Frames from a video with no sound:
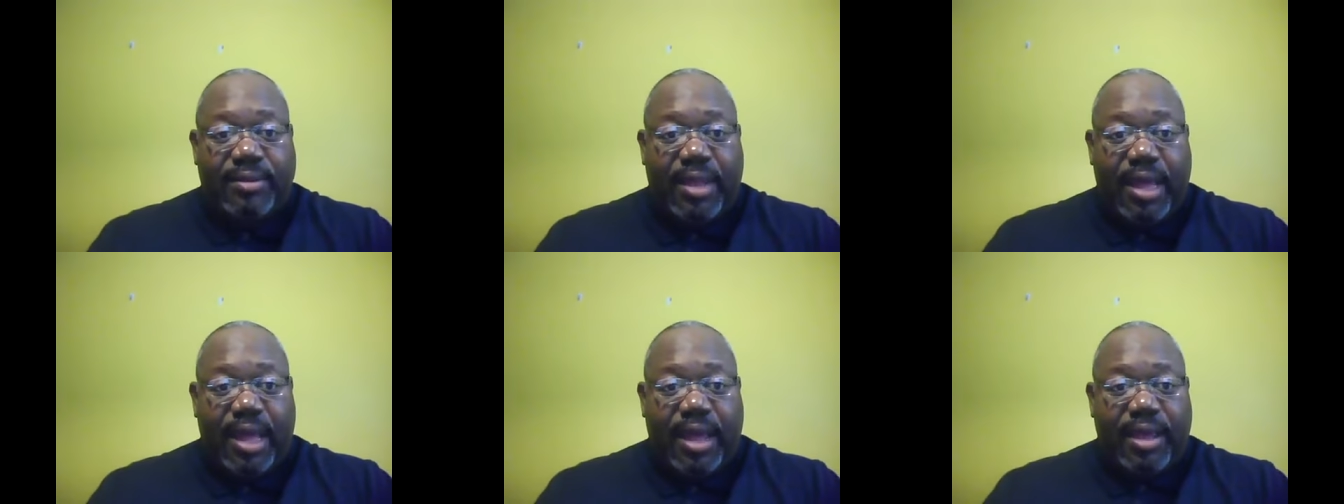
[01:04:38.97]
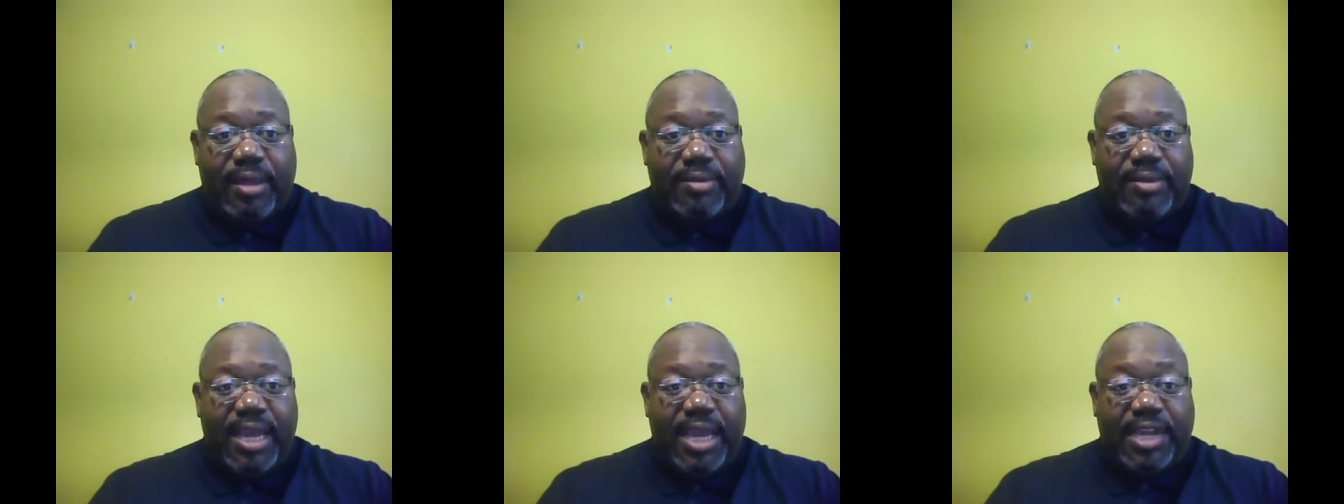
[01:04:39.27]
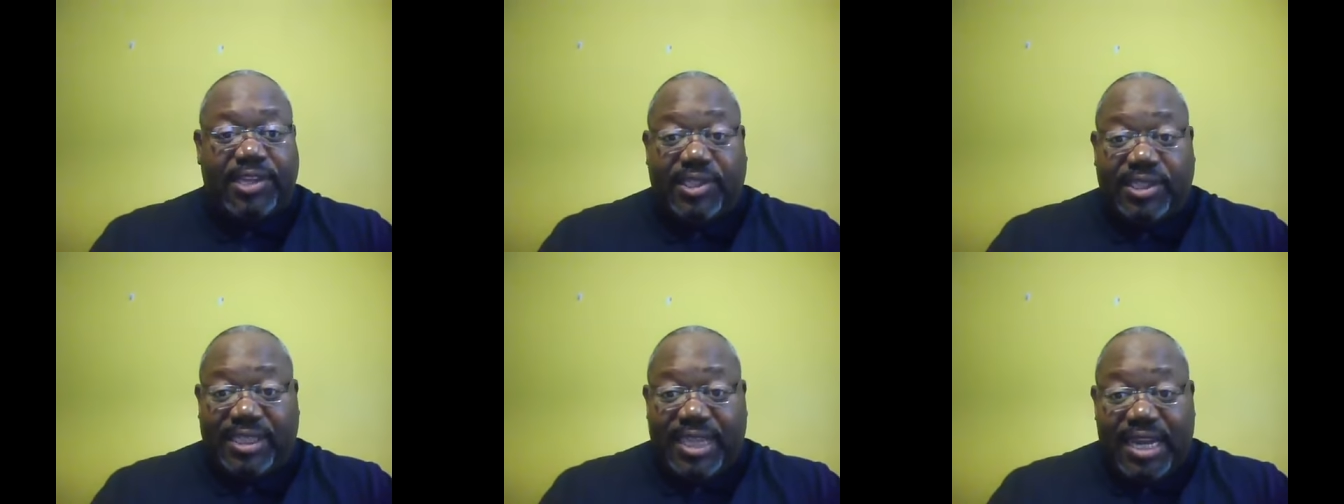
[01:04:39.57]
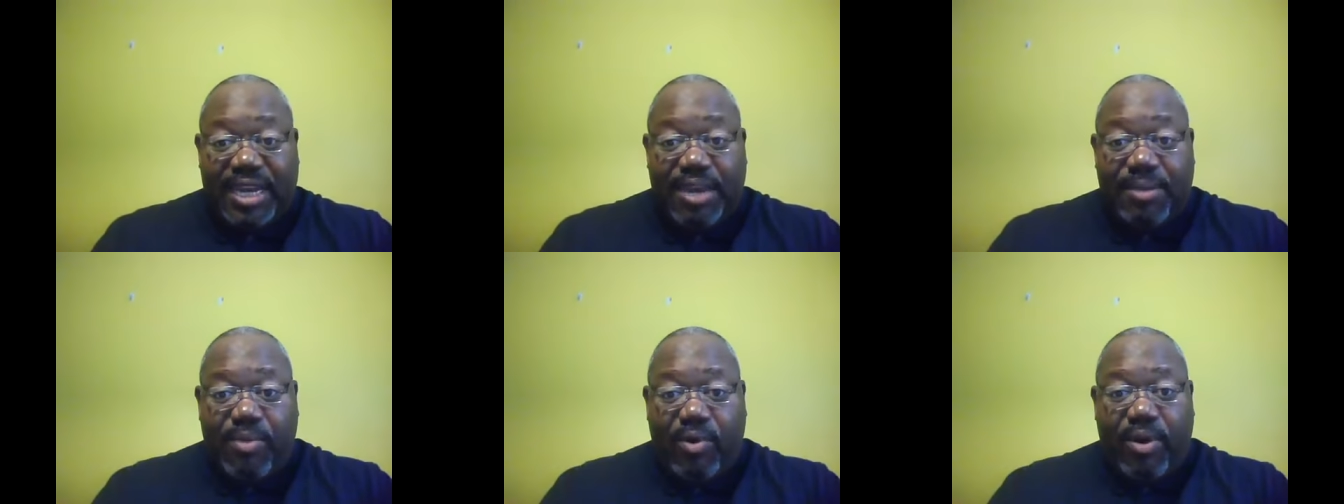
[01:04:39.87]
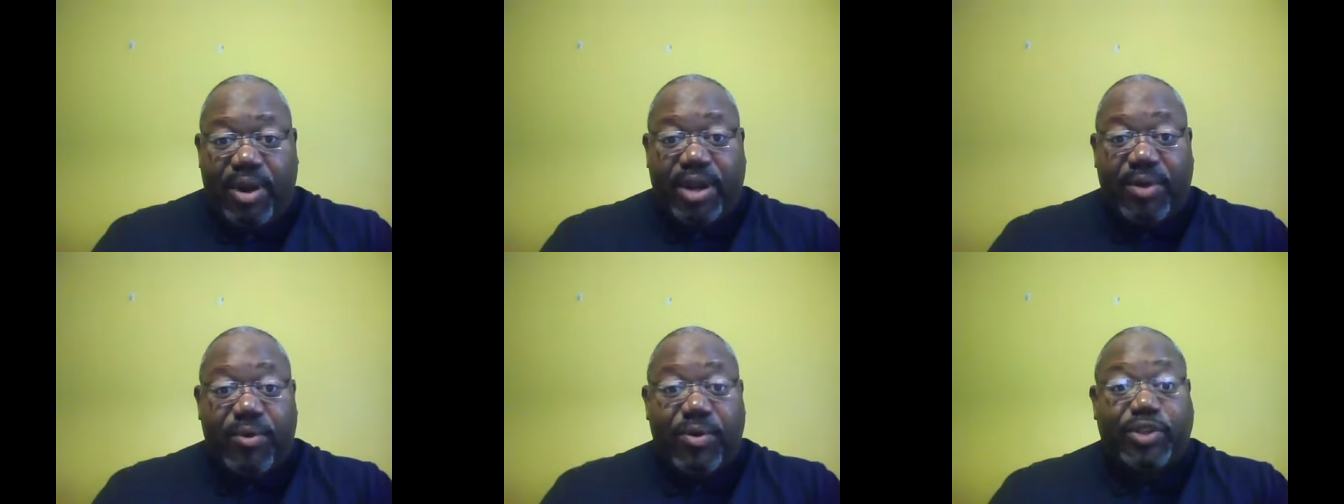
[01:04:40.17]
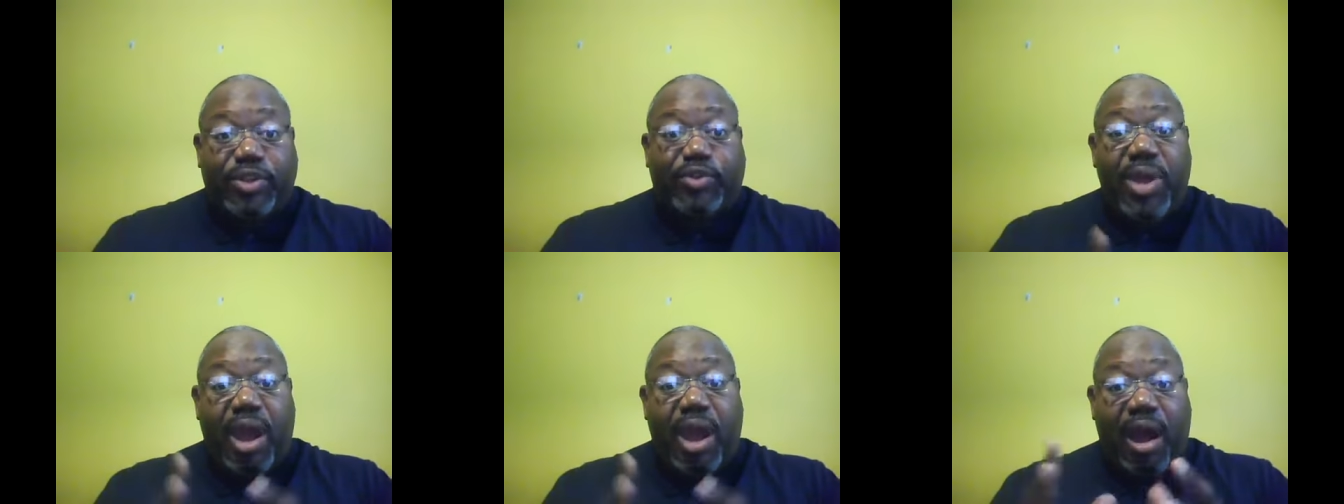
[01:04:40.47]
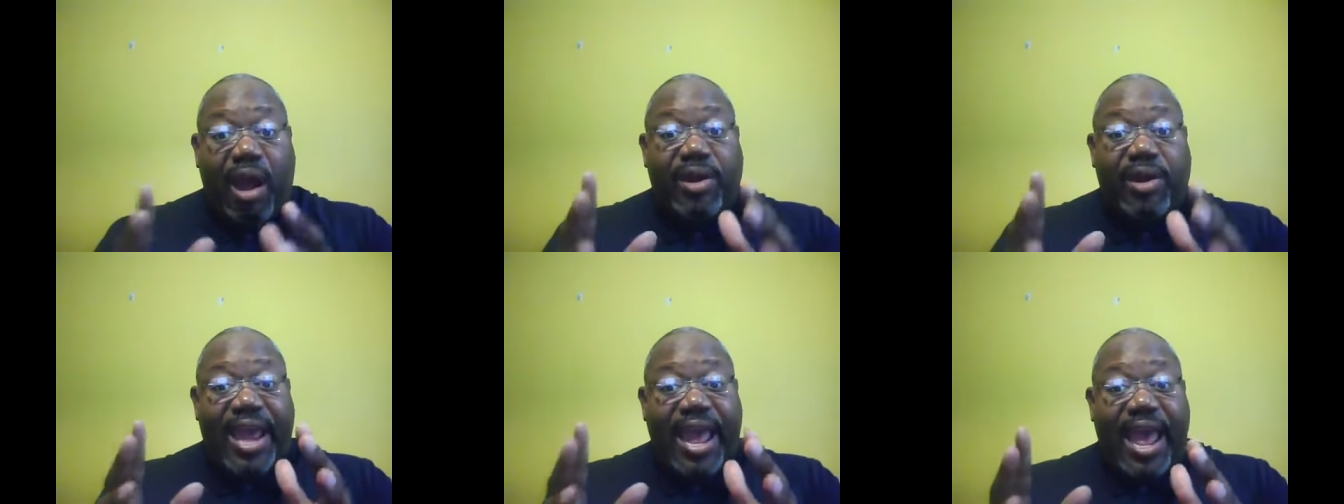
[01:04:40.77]
uh, Easter Sunday morning, which we
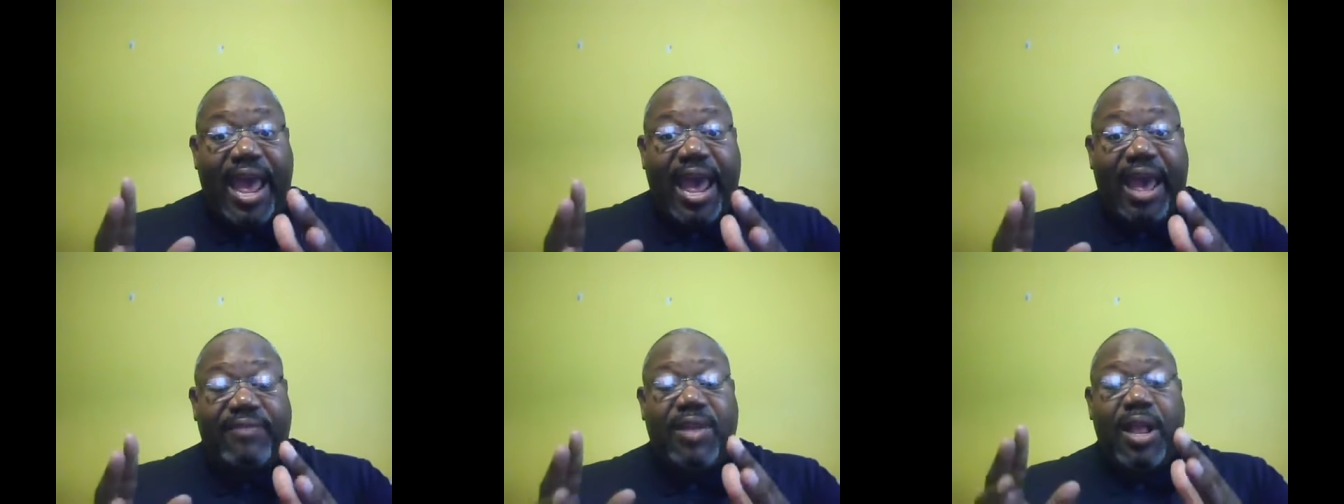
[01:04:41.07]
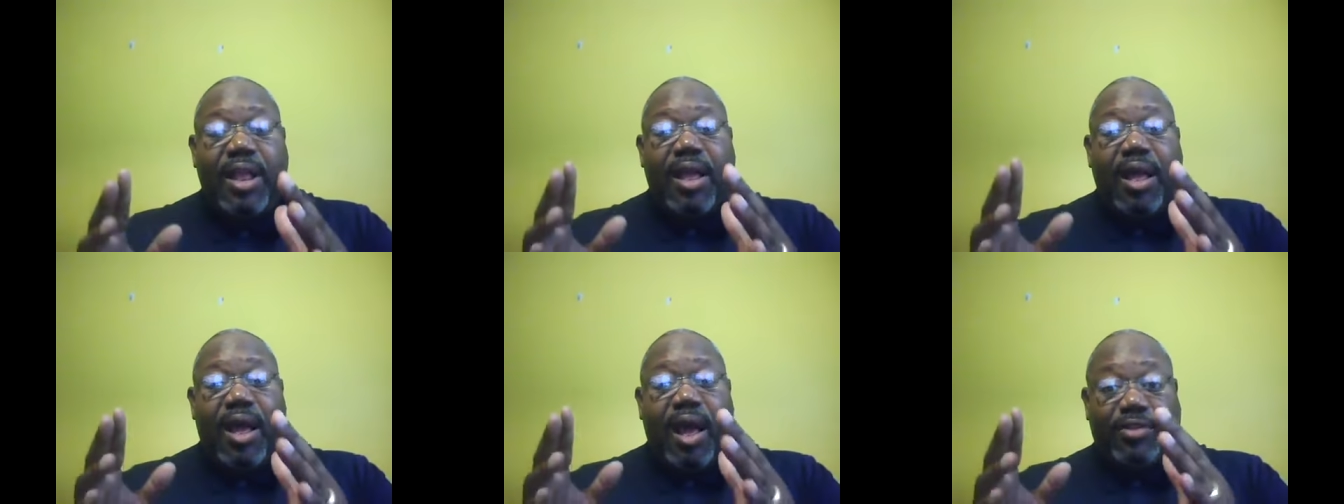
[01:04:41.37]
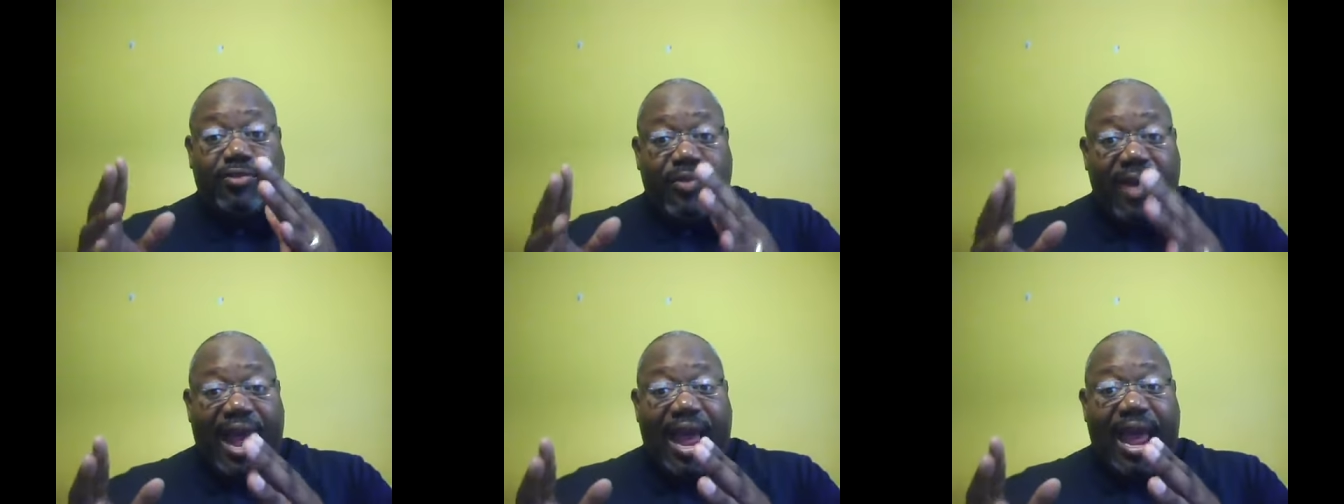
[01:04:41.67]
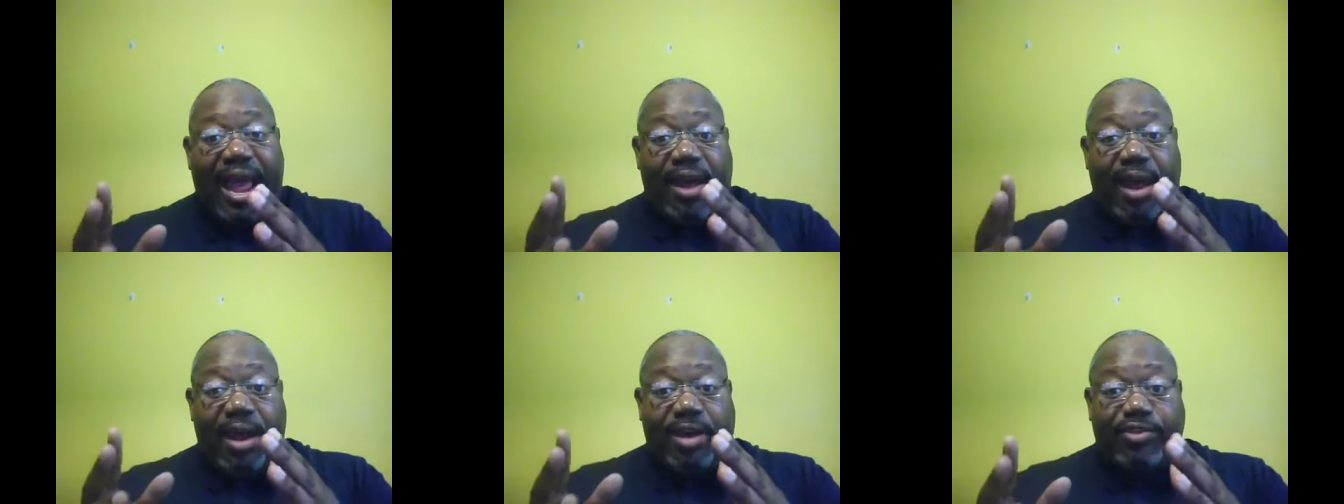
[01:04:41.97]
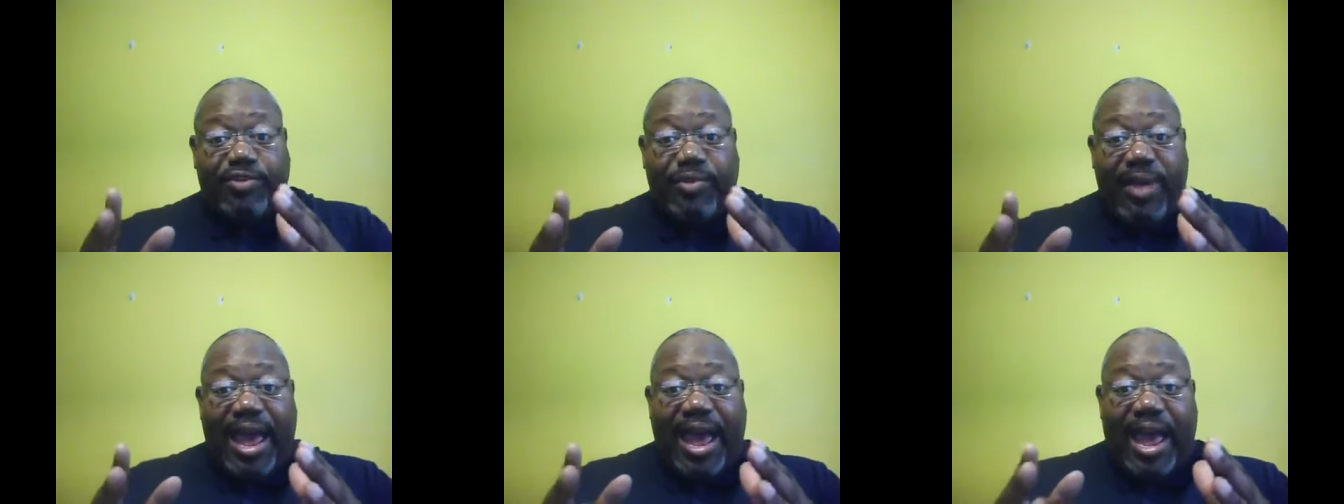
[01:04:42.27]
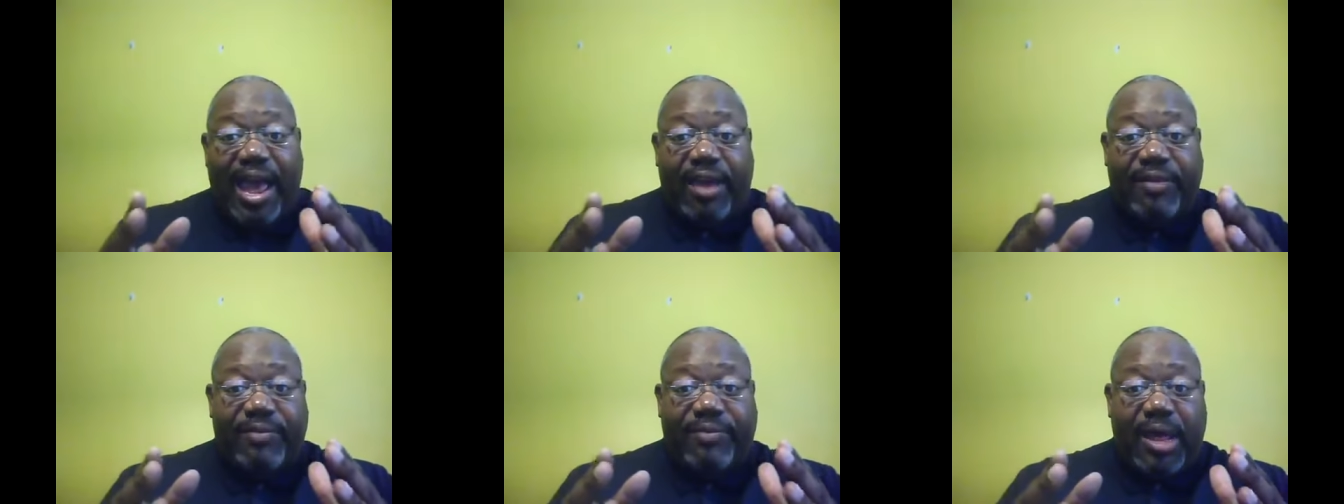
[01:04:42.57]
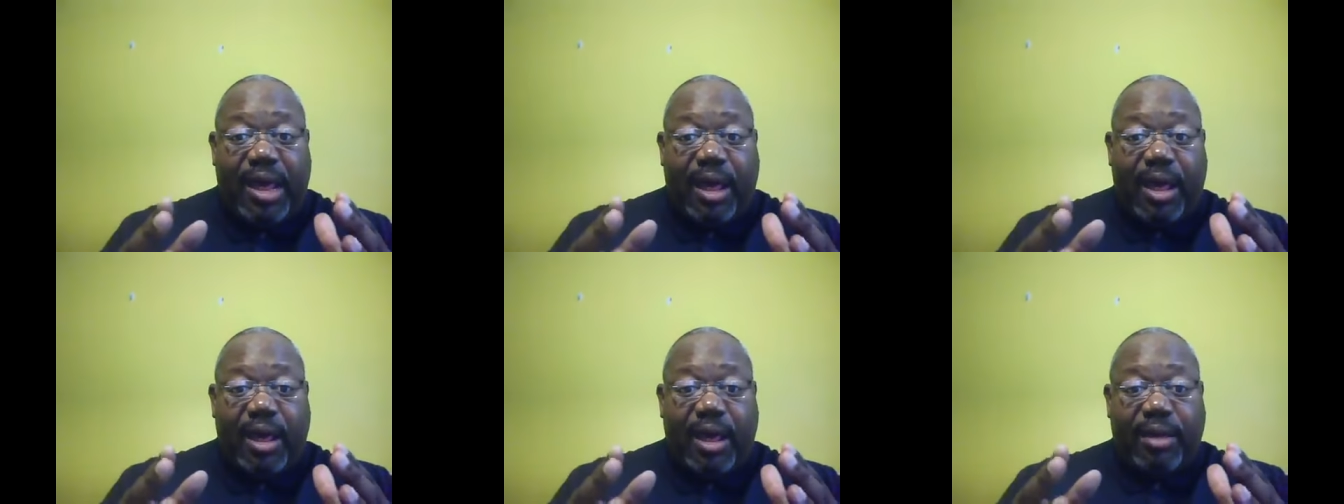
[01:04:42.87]
are going to have a drive, our
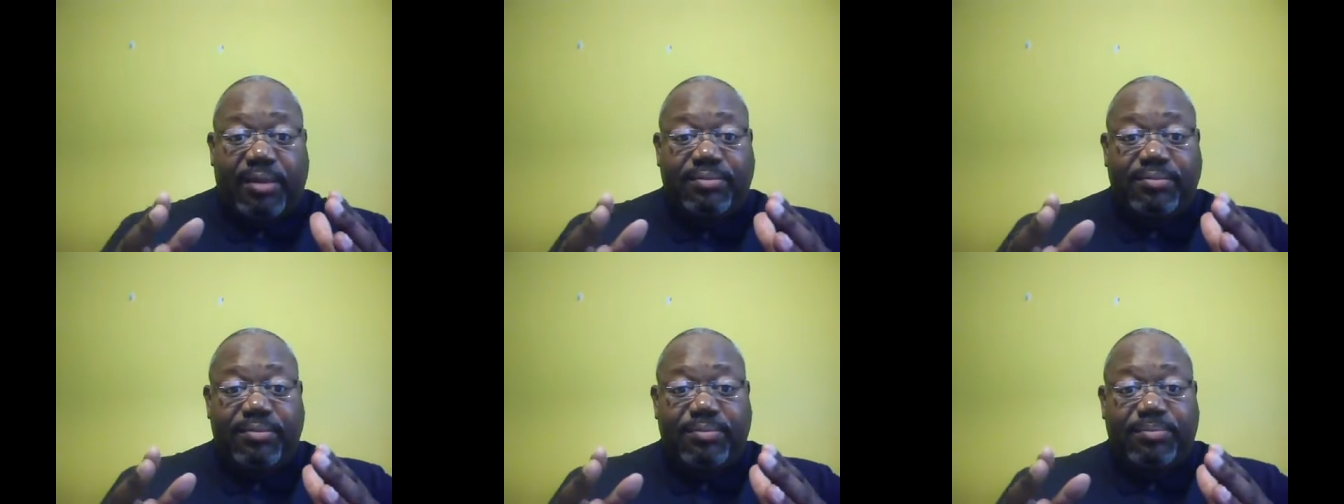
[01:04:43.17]
drive uh,